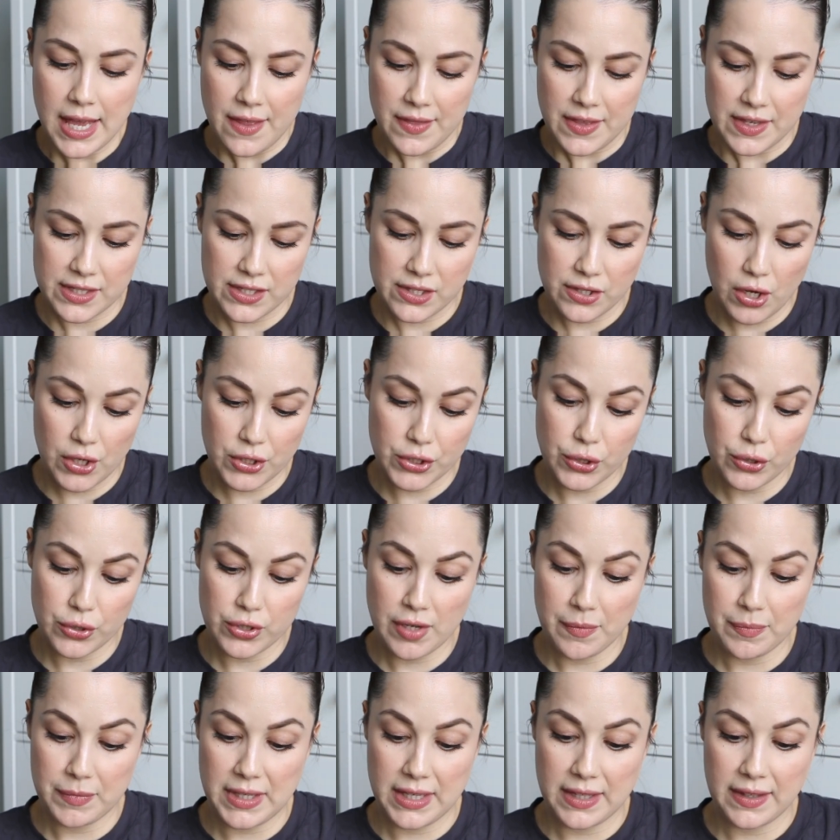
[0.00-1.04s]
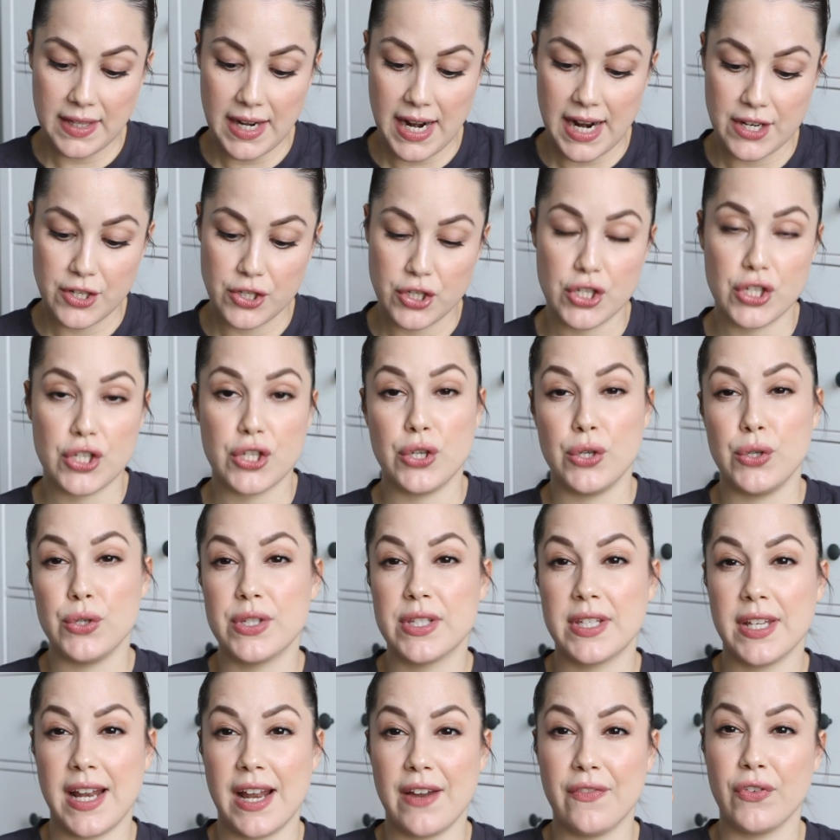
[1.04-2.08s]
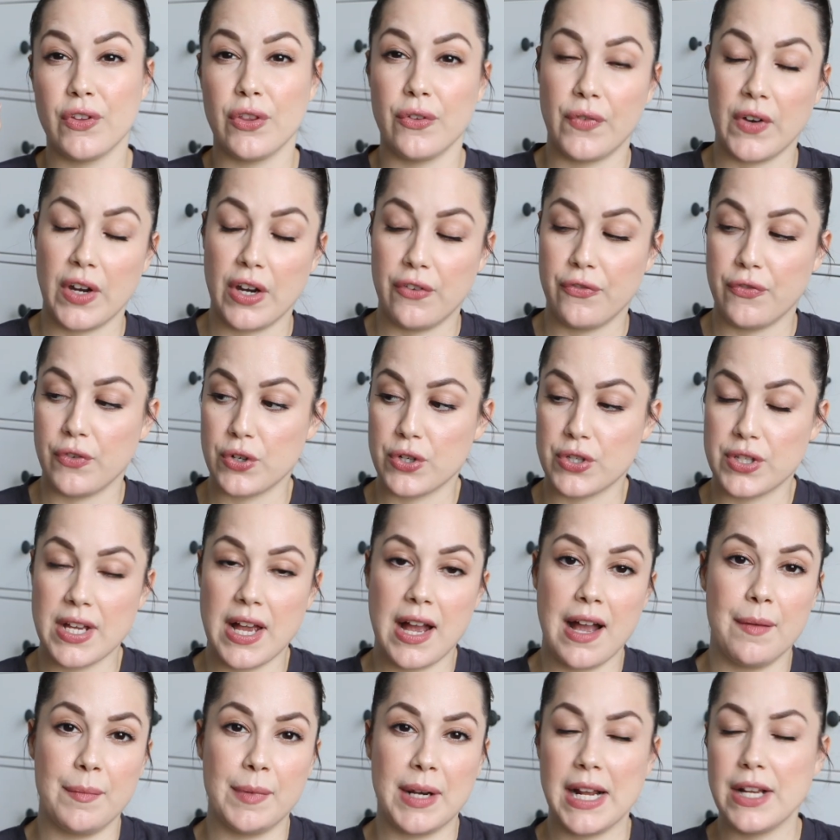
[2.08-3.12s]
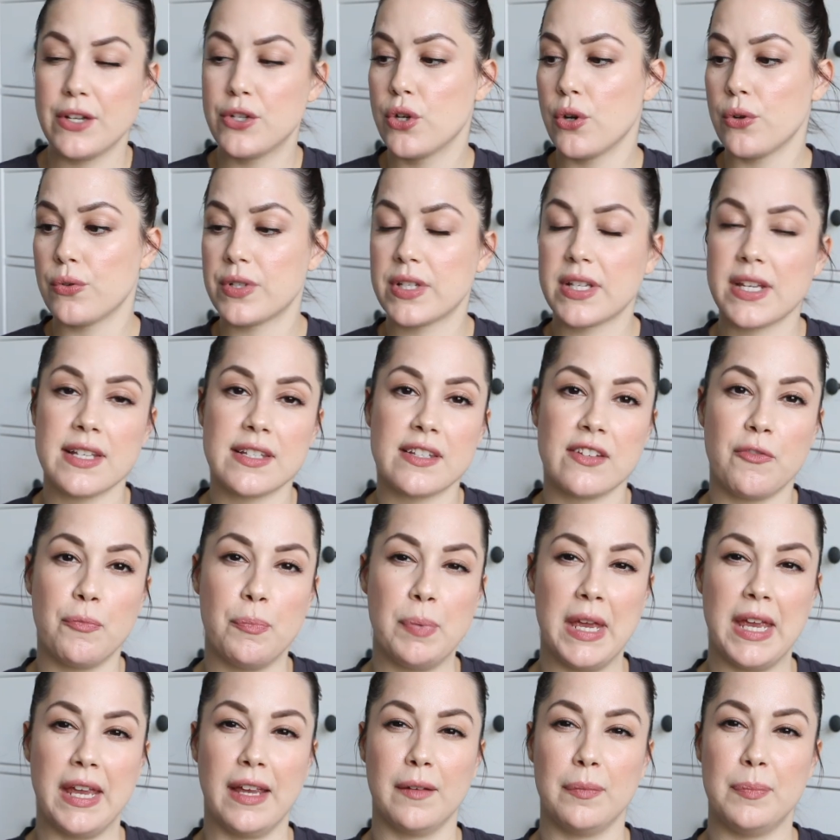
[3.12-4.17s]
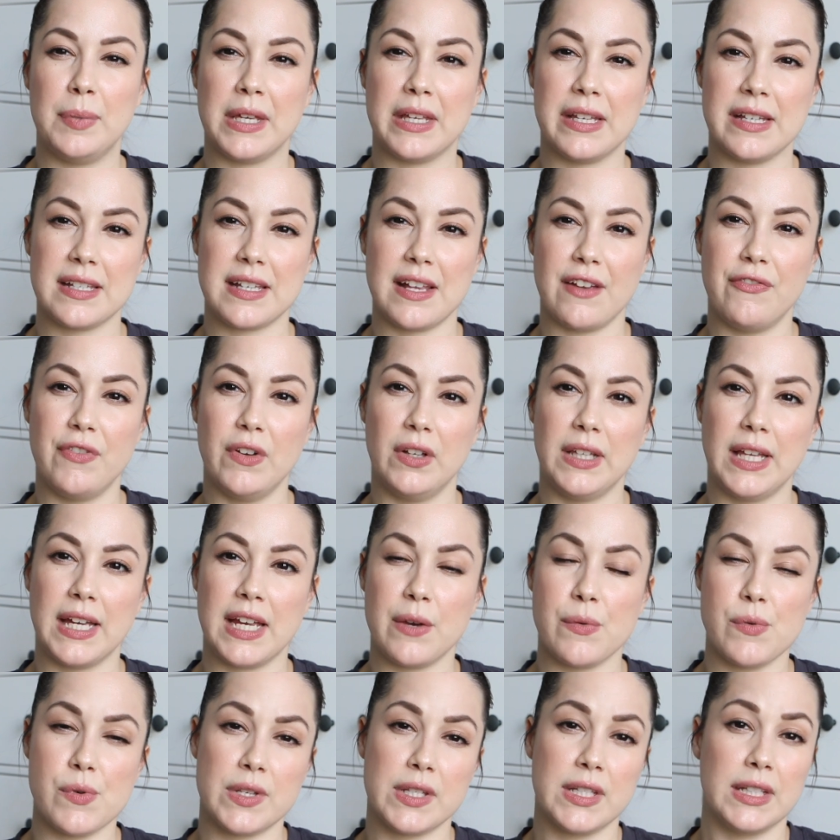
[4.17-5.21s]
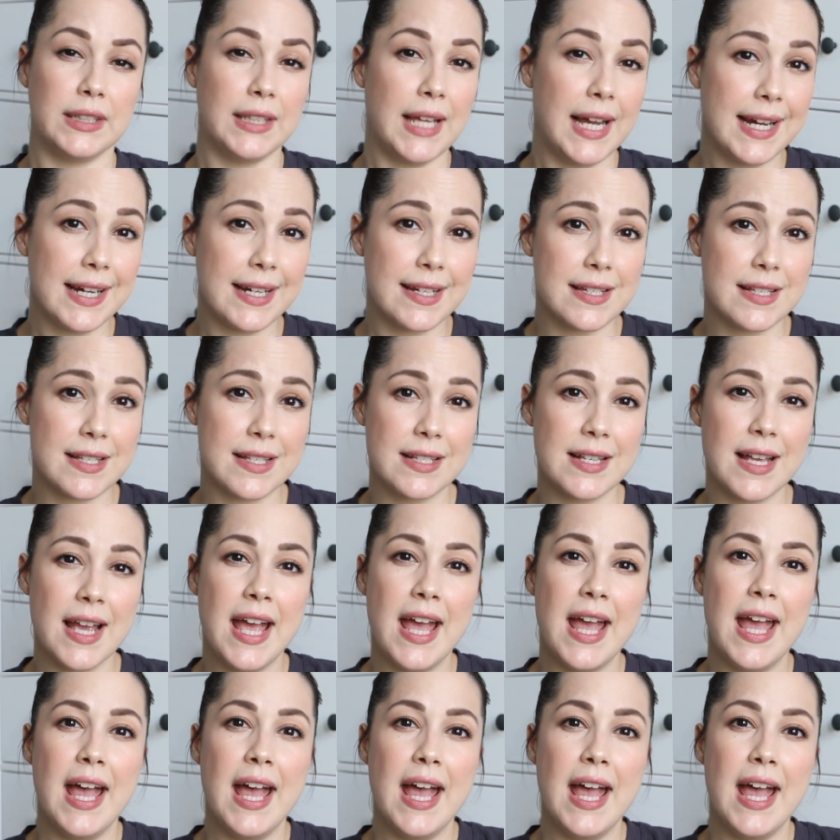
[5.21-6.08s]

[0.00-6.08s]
This is also something that I just used today for the very first time, and I chose Kiss of Pink because I felt like it was the lightest